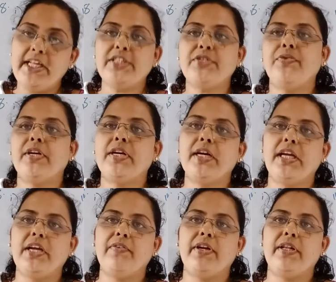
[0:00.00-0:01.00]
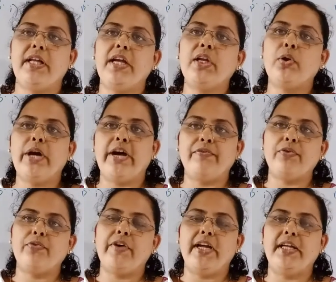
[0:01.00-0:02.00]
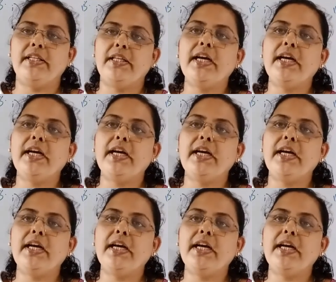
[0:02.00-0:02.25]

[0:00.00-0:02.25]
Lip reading: figure given there, you have to find the